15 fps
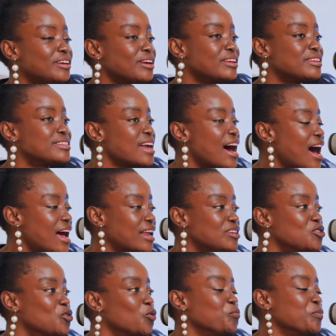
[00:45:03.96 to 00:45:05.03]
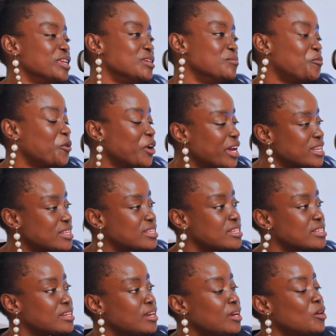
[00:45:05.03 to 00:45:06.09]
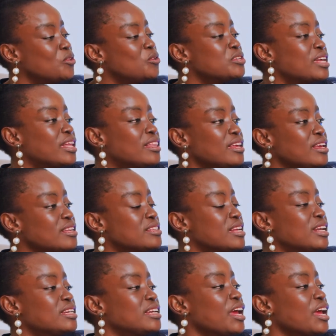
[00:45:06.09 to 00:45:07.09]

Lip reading: sad, don't be depressed. Those are things that